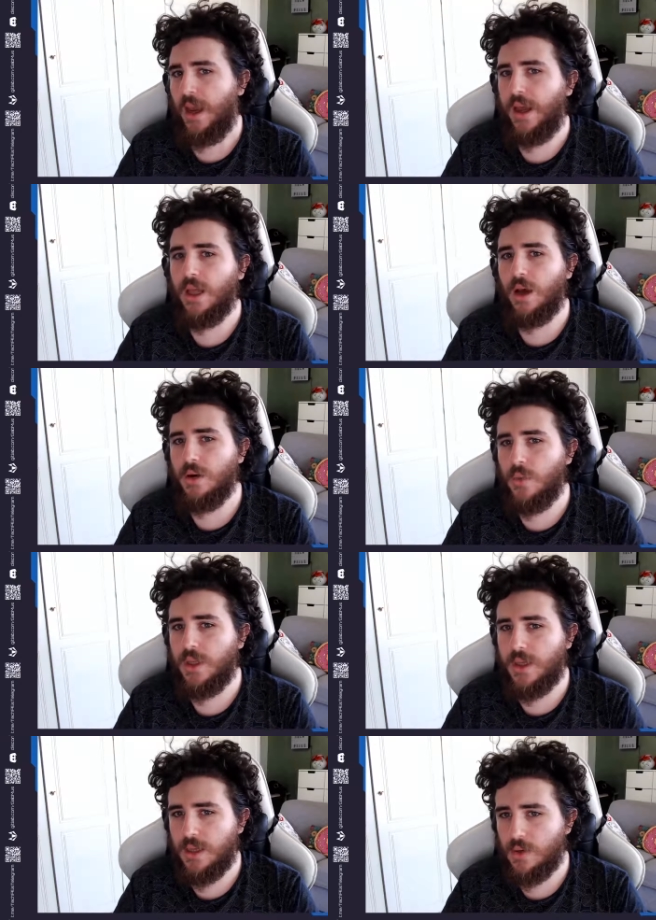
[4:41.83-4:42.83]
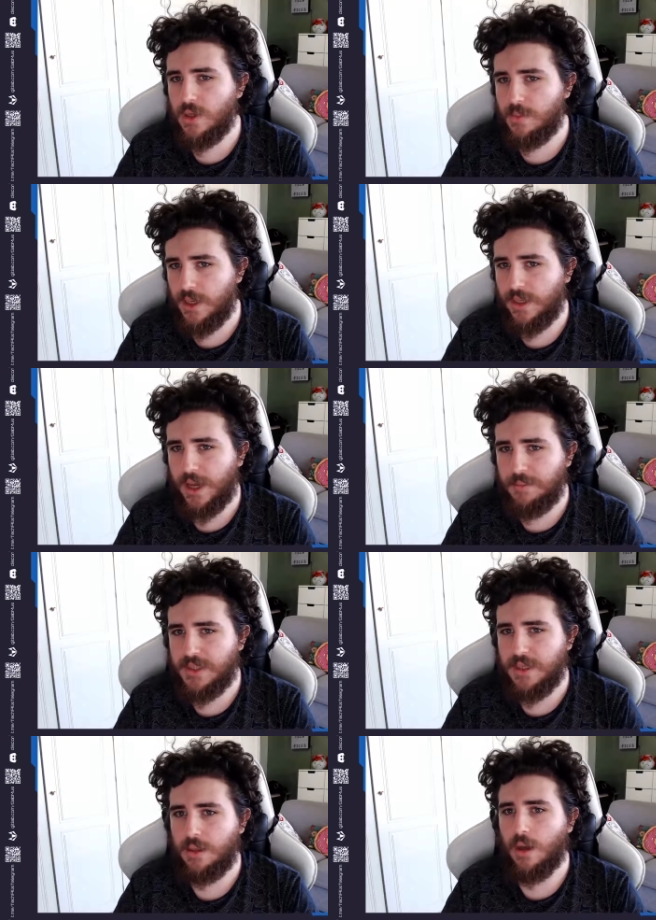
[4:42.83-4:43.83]
Along with the USB
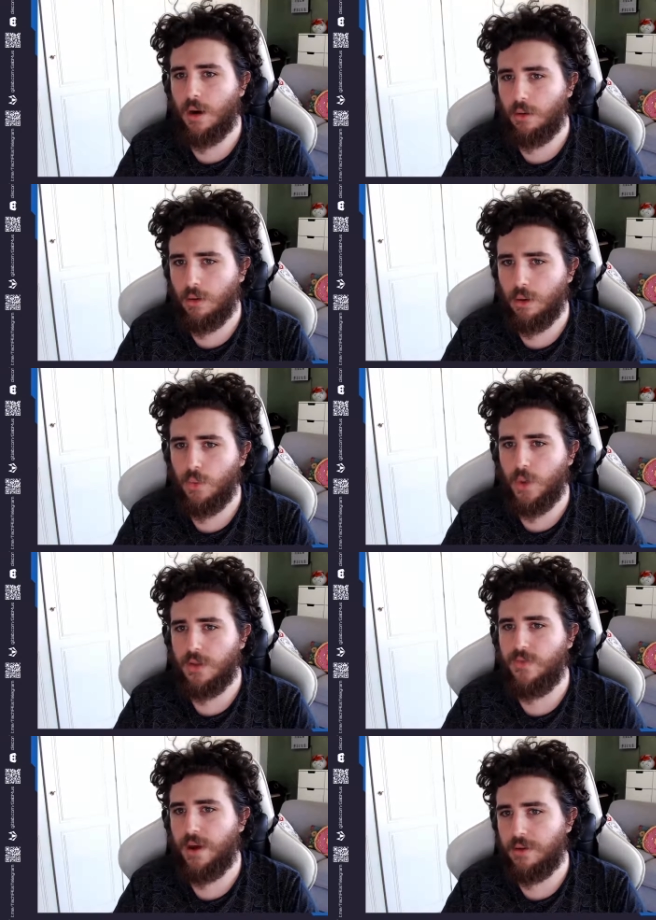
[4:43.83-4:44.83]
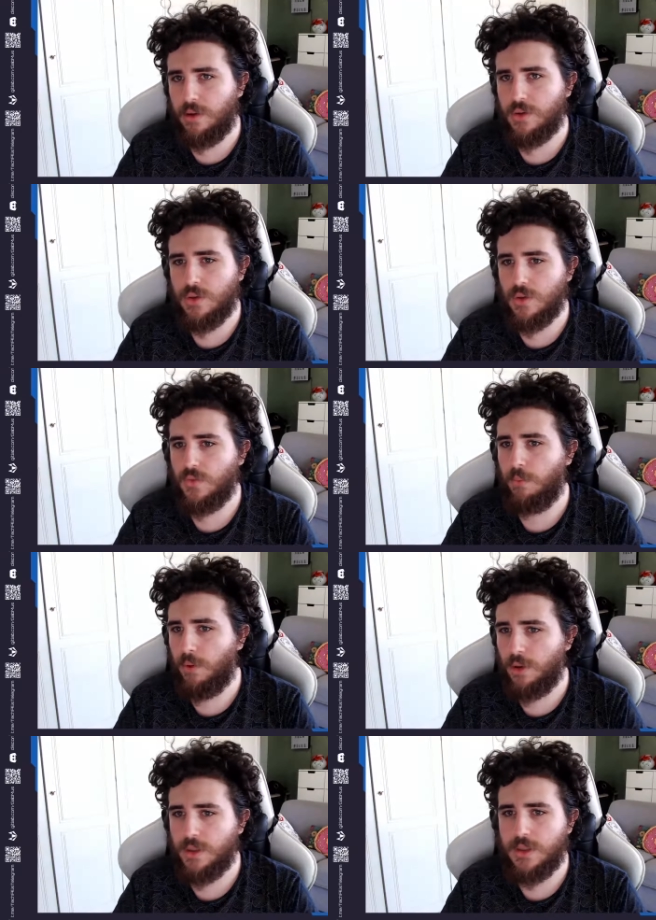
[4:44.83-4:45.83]
Type-C dongle with various useful
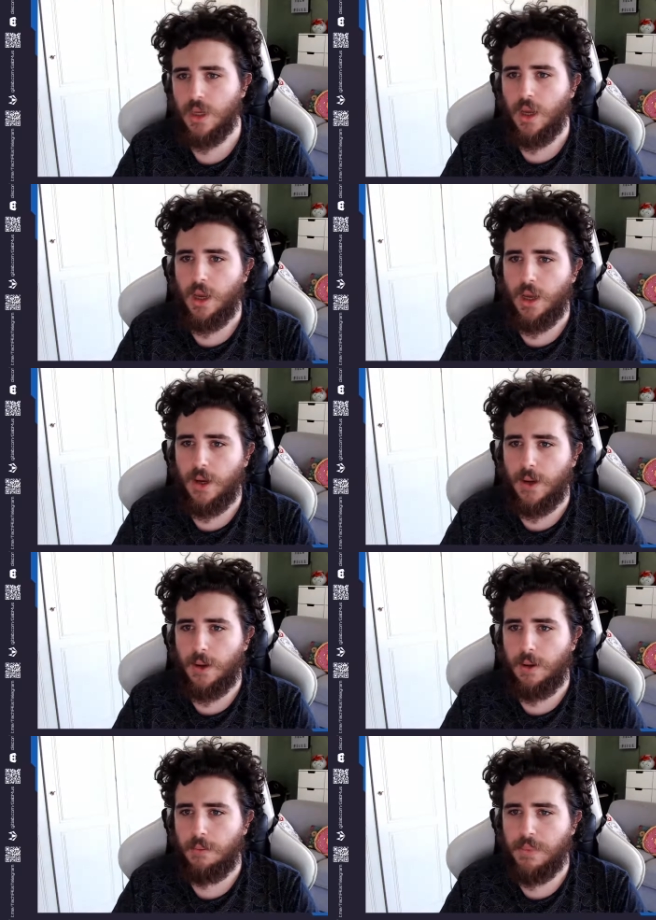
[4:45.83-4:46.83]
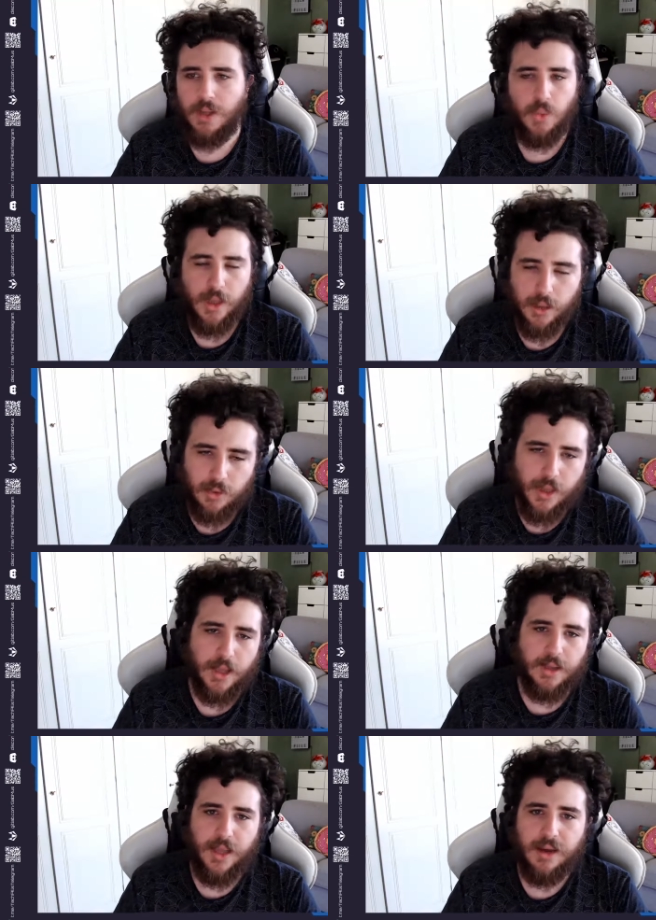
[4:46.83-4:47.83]
ports, but we'll get to
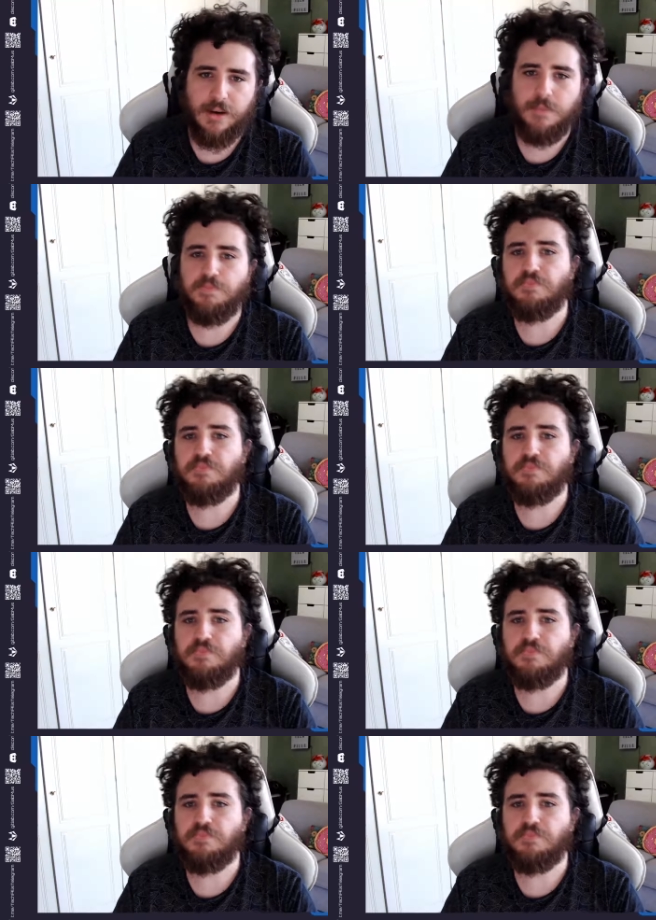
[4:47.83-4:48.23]
that later.